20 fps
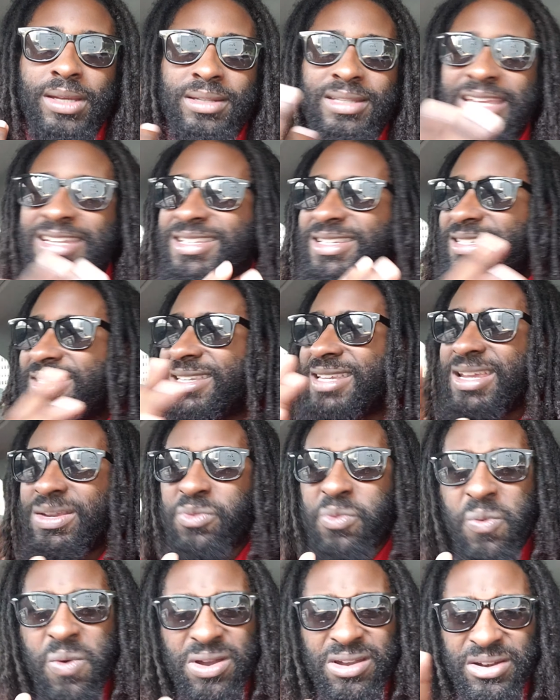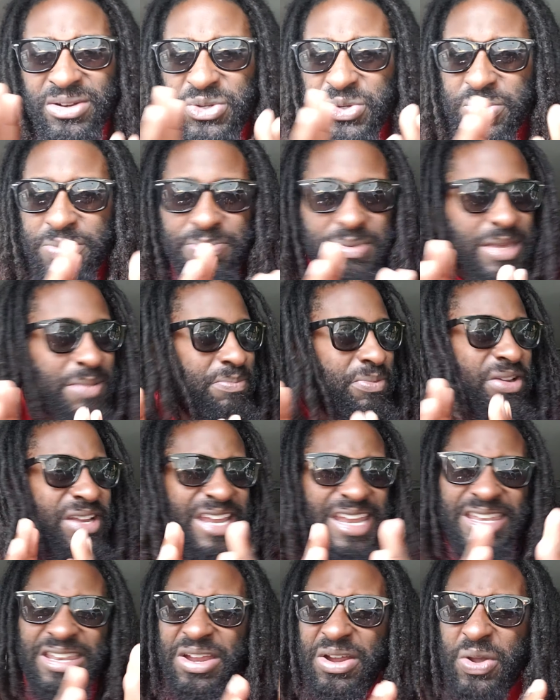They just need one or two people
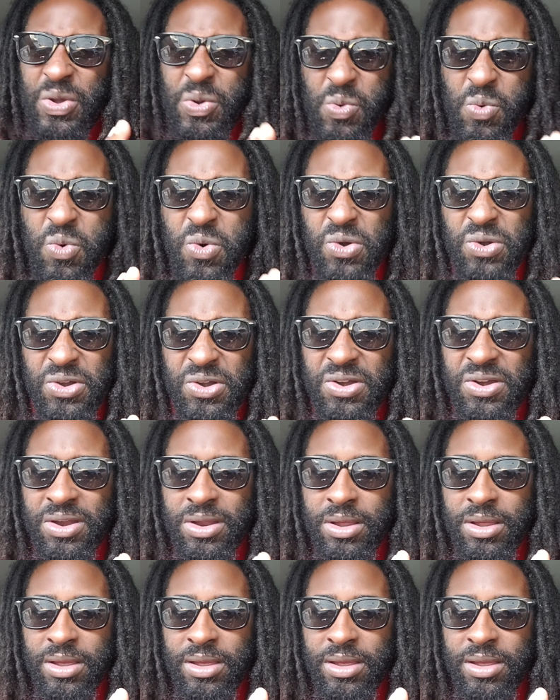in their corner.